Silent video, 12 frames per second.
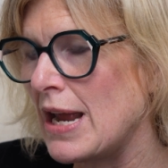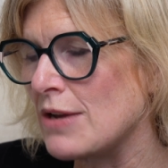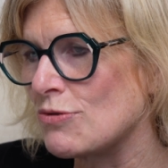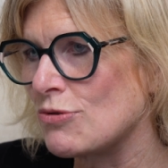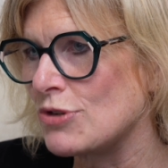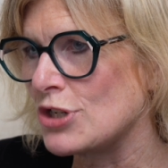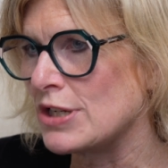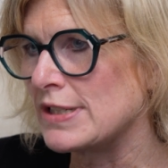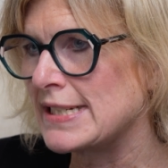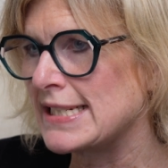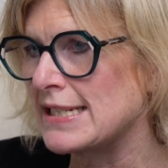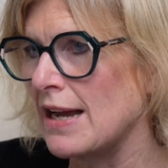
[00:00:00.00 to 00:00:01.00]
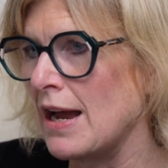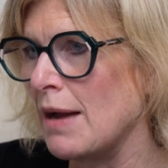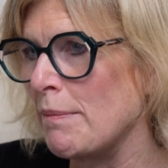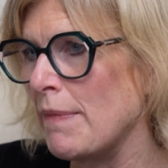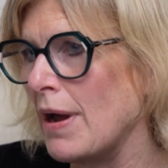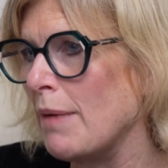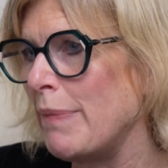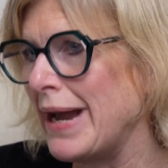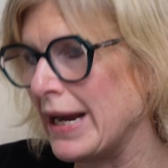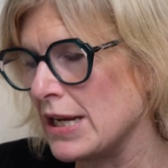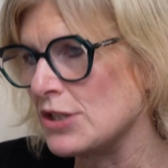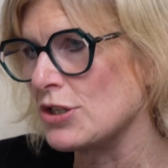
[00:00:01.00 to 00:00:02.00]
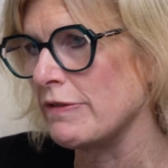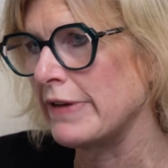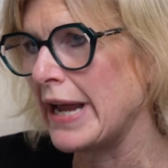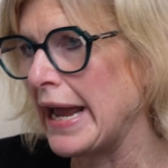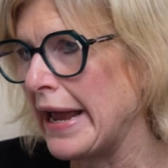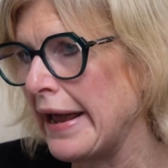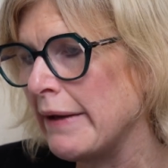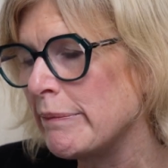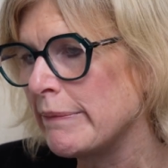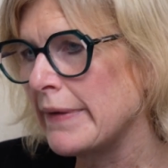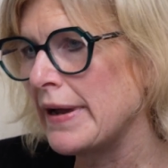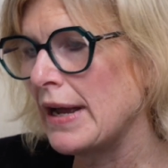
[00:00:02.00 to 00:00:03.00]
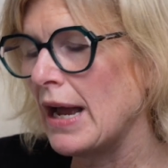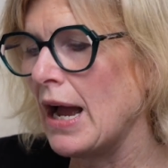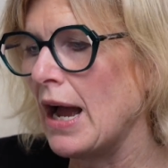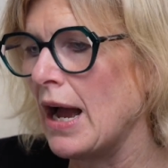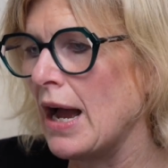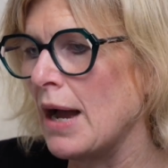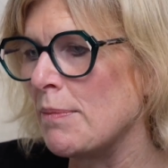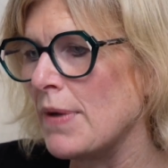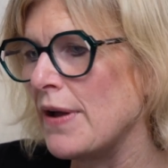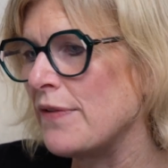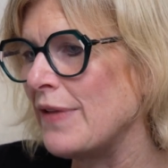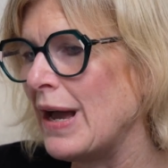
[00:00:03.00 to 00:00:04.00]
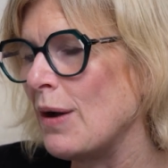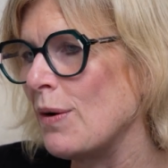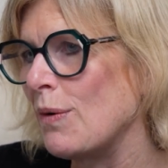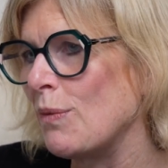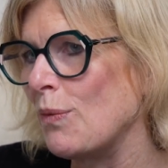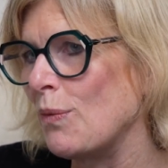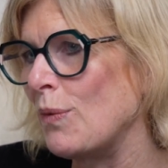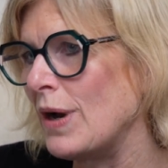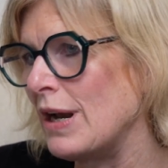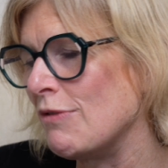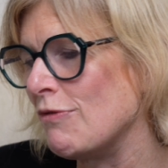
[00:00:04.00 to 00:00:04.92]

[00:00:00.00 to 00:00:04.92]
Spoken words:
introduce a package of care, and that will